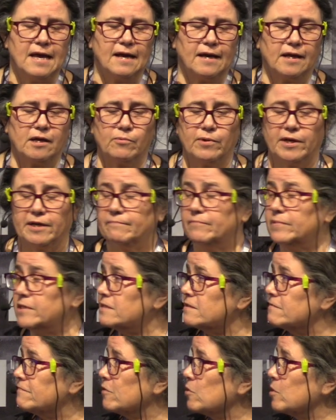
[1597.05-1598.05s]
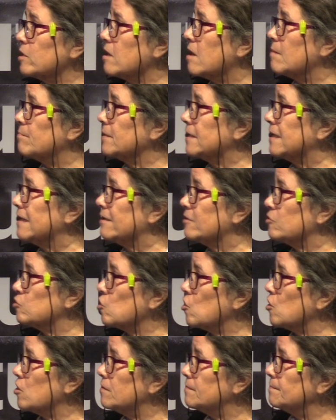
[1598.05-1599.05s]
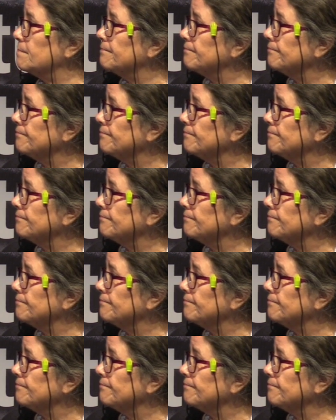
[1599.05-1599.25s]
Anyway, this is a very complicated chart.